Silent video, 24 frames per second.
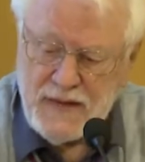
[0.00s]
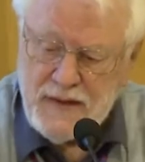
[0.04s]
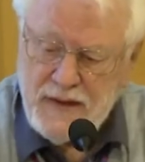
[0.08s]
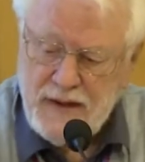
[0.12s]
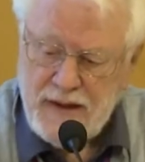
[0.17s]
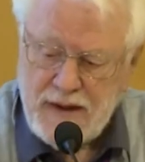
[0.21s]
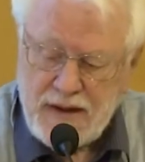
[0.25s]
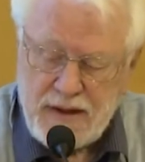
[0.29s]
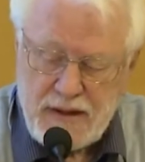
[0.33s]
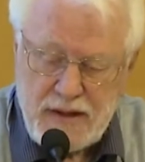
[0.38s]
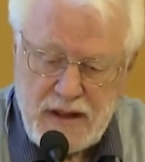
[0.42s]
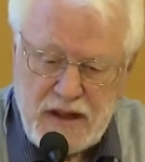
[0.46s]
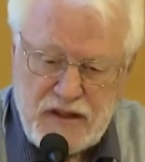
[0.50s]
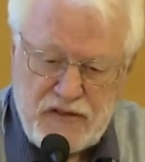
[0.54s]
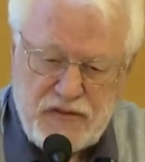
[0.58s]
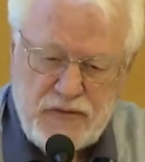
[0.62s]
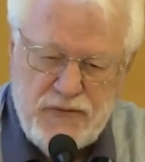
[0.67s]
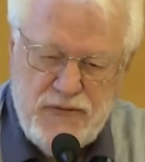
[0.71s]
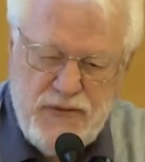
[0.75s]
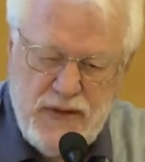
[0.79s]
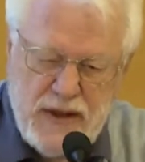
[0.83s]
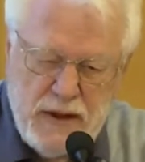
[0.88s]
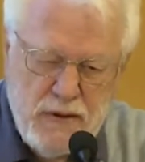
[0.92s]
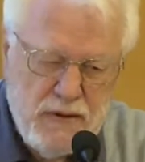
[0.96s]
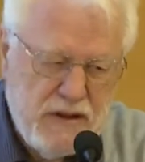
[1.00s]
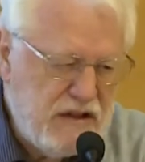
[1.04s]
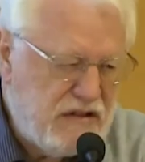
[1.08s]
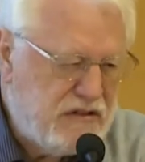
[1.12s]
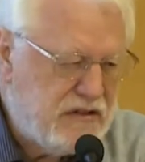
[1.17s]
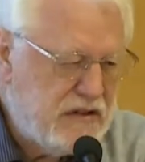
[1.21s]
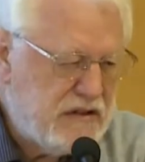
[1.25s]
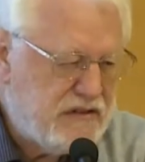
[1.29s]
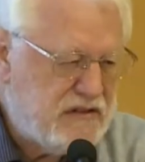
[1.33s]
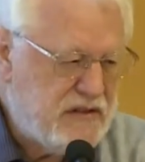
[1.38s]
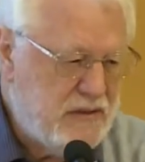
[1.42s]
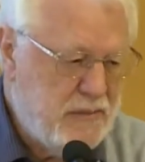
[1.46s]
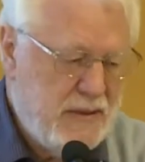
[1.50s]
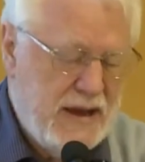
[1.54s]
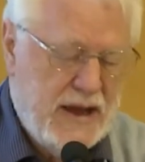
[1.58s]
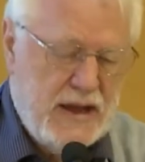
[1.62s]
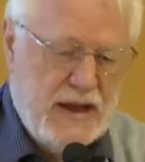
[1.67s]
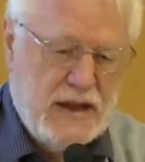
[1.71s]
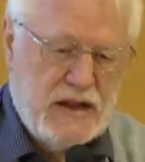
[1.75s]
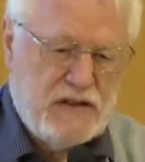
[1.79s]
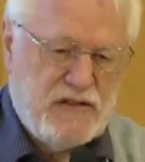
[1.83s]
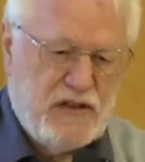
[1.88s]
It's very systematic.